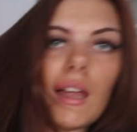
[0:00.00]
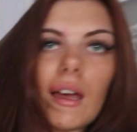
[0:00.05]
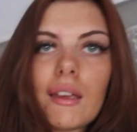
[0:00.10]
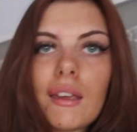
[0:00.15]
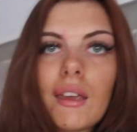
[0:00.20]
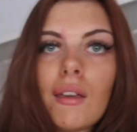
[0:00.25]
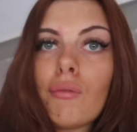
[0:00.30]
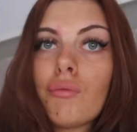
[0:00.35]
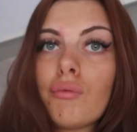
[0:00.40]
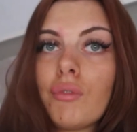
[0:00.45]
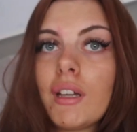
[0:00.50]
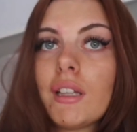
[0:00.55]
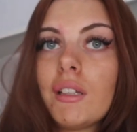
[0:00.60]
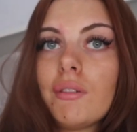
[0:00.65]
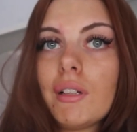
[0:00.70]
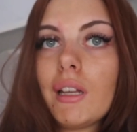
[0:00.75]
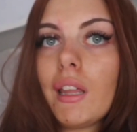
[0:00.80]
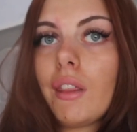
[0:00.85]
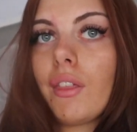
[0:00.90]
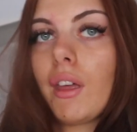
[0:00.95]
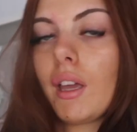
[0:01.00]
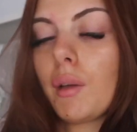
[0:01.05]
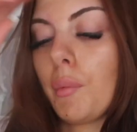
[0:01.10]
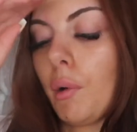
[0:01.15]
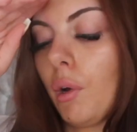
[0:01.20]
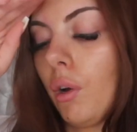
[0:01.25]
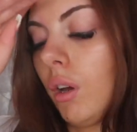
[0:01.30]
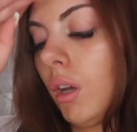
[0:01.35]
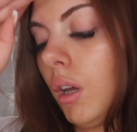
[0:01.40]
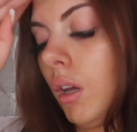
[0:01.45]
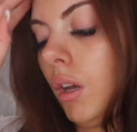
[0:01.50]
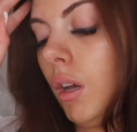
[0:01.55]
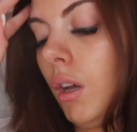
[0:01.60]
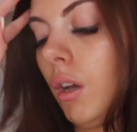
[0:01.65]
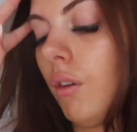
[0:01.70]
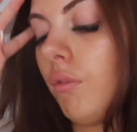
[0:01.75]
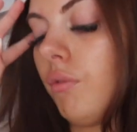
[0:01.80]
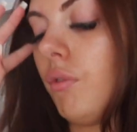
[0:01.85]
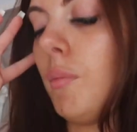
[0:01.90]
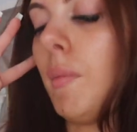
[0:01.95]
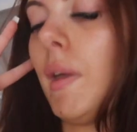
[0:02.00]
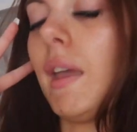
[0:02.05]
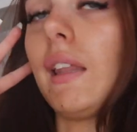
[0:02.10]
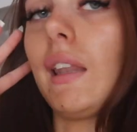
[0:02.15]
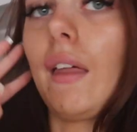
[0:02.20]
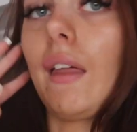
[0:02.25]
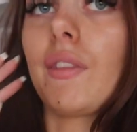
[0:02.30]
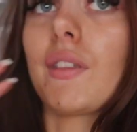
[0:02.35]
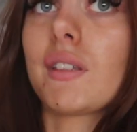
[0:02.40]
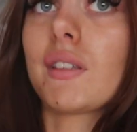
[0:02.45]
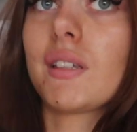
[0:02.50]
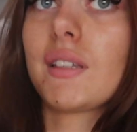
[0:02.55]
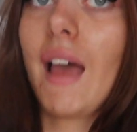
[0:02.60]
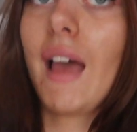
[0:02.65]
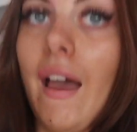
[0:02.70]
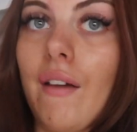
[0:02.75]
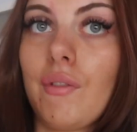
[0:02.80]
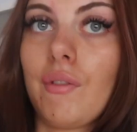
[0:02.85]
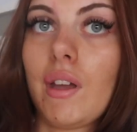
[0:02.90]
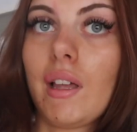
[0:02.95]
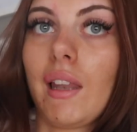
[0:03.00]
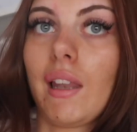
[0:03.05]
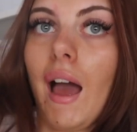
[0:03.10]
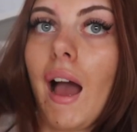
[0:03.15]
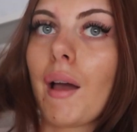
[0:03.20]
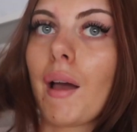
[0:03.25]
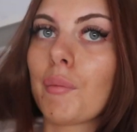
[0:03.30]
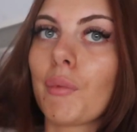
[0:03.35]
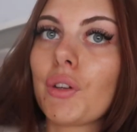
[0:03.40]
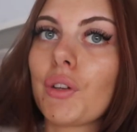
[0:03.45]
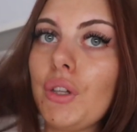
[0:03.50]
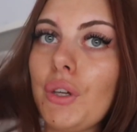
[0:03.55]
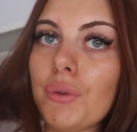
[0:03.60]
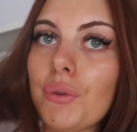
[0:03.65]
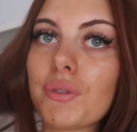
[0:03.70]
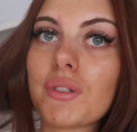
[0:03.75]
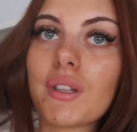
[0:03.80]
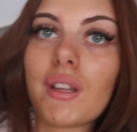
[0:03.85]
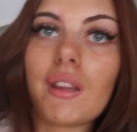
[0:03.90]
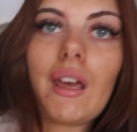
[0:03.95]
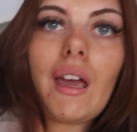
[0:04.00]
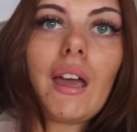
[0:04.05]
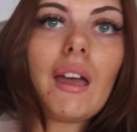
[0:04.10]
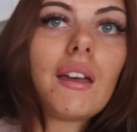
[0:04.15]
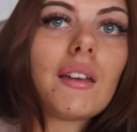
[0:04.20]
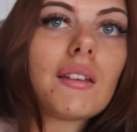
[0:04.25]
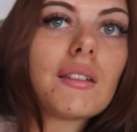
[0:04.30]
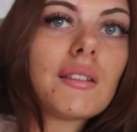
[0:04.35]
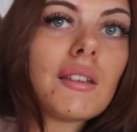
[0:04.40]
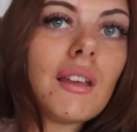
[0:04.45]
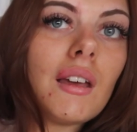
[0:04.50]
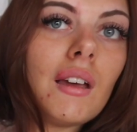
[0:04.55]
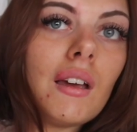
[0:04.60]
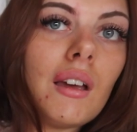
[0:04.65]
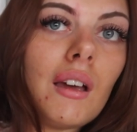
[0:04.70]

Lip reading: like it really, really thick, but for me, like, this is heavy. Like, I'm not used to this.